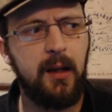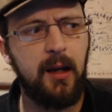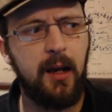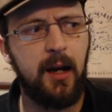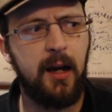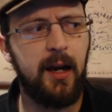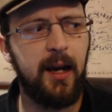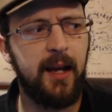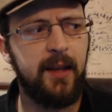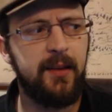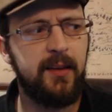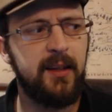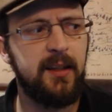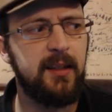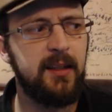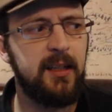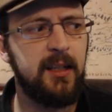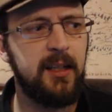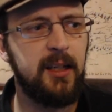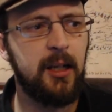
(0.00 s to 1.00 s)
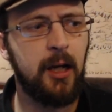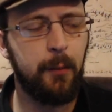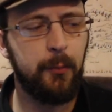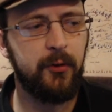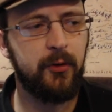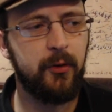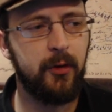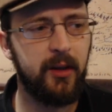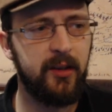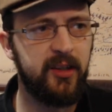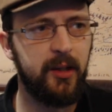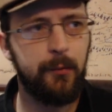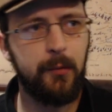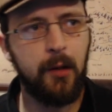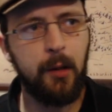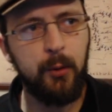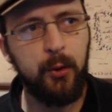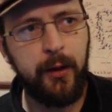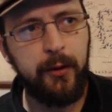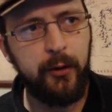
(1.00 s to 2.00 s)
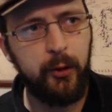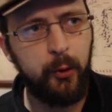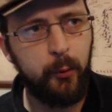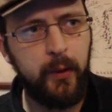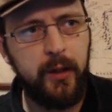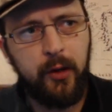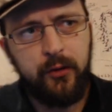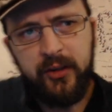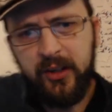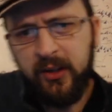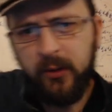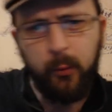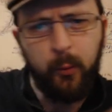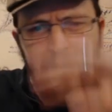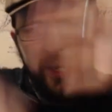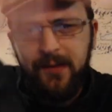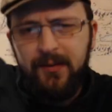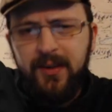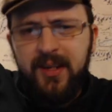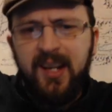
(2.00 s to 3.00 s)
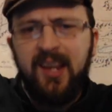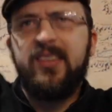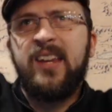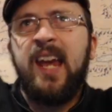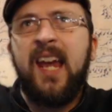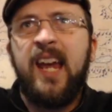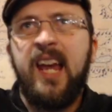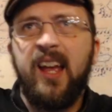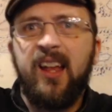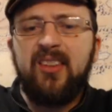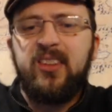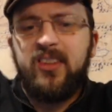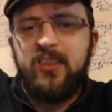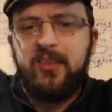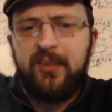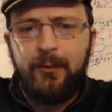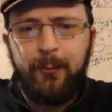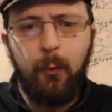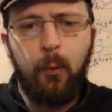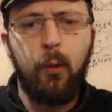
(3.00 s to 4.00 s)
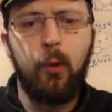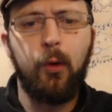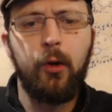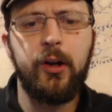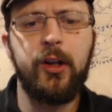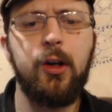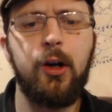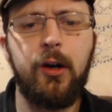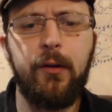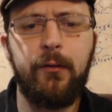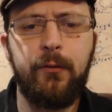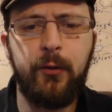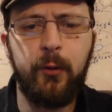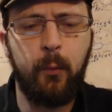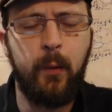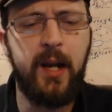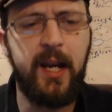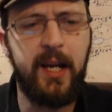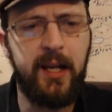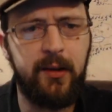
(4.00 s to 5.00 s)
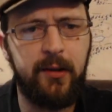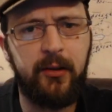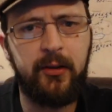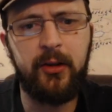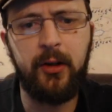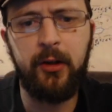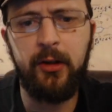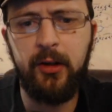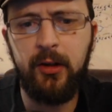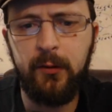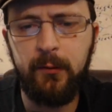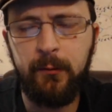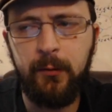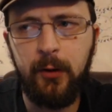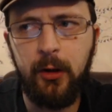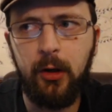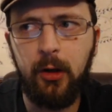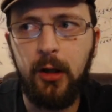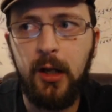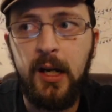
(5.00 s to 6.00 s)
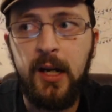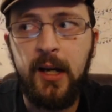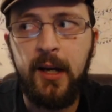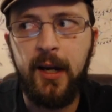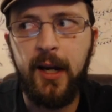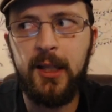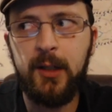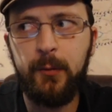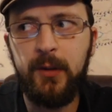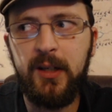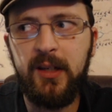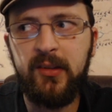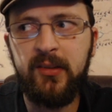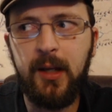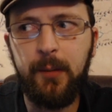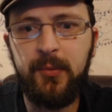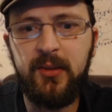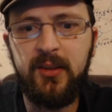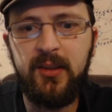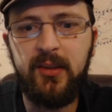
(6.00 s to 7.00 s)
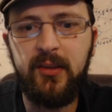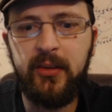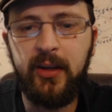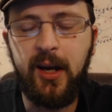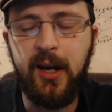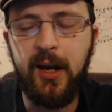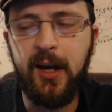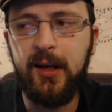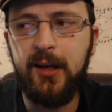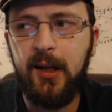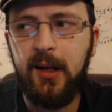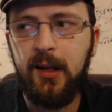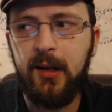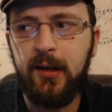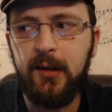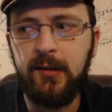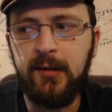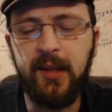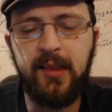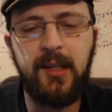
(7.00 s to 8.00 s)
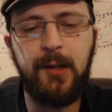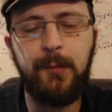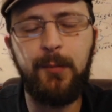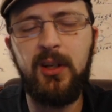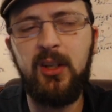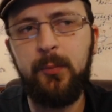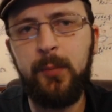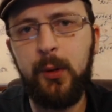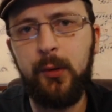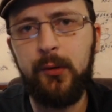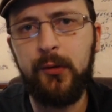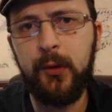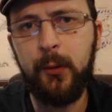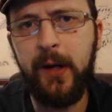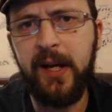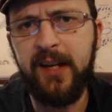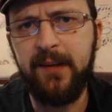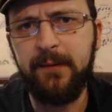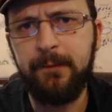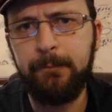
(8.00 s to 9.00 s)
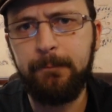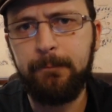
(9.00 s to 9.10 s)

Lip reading: and then they see him come around to the windows, and he's waving his hands as if warding off the rain that started to fall, and then when he steps inside, nothing but his boots are wet.